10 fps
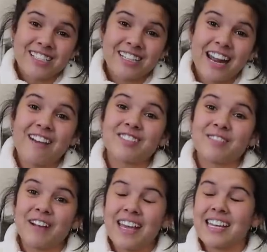Guys, you're gonna have
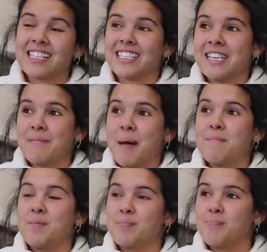to wait and see
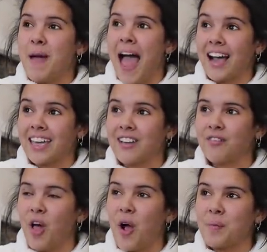my packing
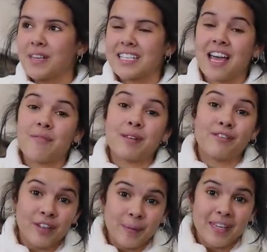vlog because I've been
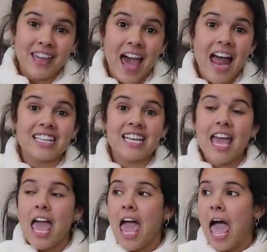filming that
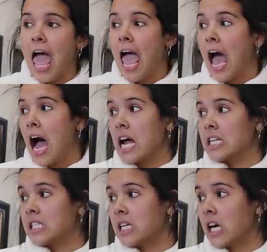
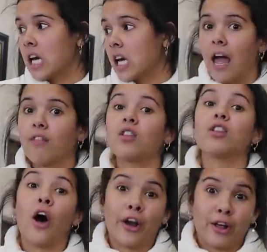and I have a
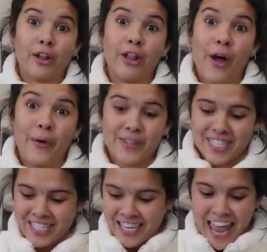lot of
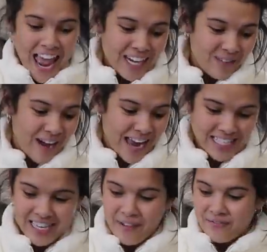clothes.
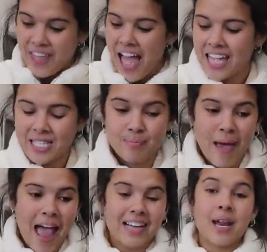Anyways, that is
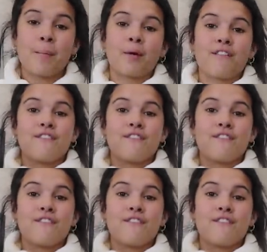bag number